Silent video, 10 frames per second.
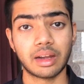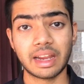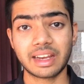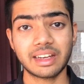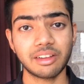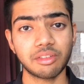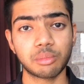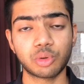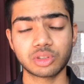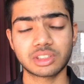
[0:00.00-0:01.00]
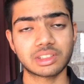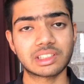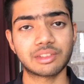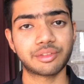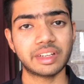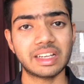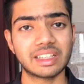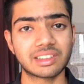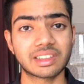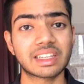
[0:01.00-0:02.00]
negative emotions and
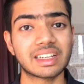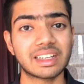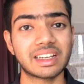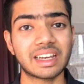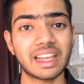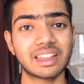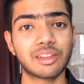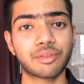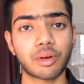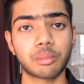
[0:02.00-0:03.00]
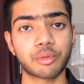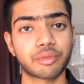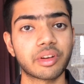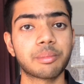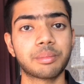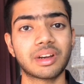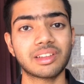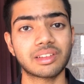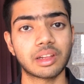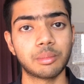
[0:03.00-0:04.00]
feelings can take the form of
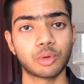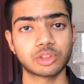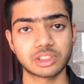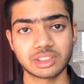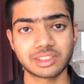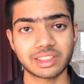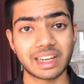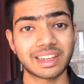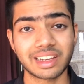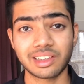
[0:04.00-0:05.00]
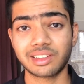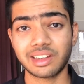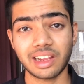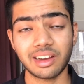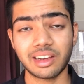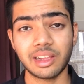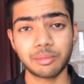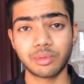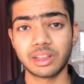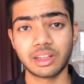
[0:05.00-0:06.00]
repressed emotions and can stay
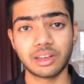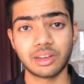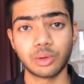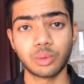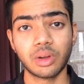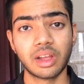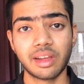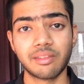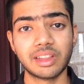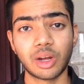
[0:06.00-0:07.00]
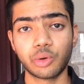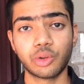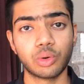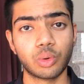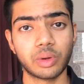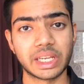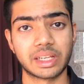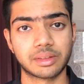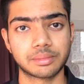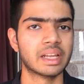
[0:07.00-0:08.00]
deep within you without you knowing.
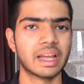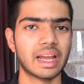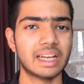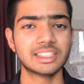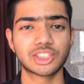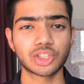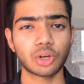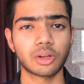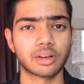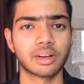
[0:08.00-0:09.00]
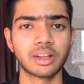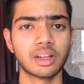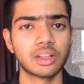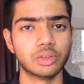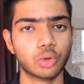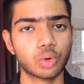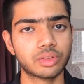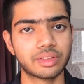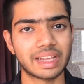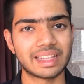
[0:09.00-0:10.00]
And sure,
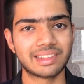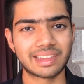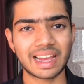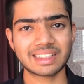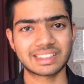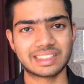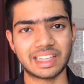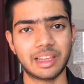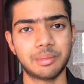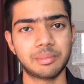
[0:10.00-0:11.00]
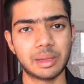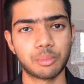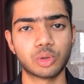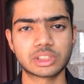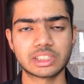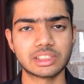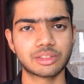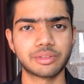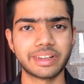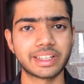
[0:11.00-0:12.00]
those exact same
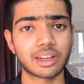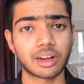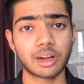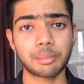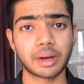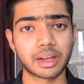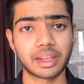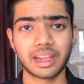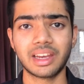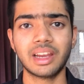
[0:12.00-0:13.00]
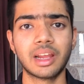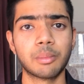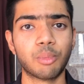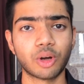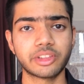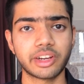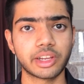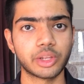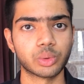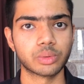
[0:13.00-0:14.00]
emotions will turn up again,
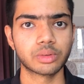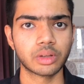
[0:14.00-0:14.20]
bothering you.